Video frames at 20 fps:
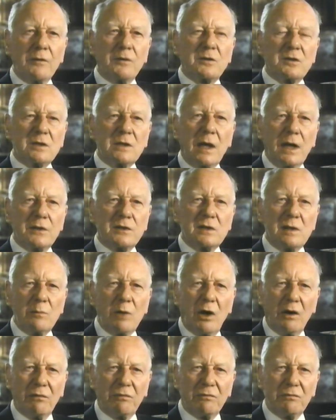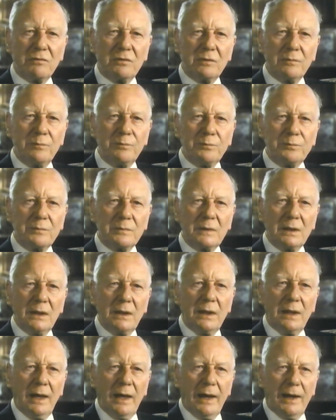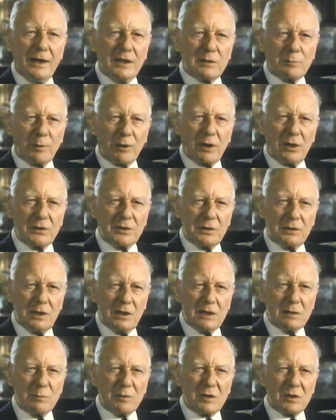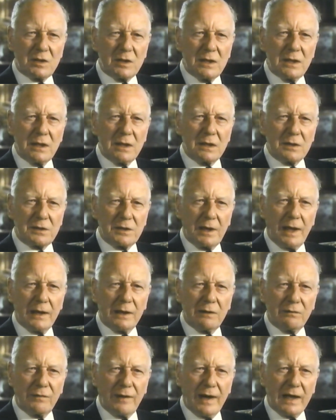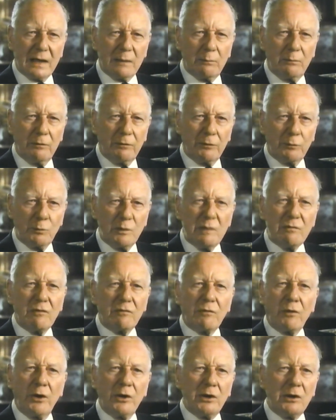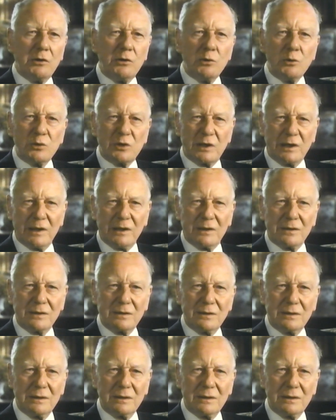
that starts him off. And it's because it is mysterious and undefinable that we've avoided using it.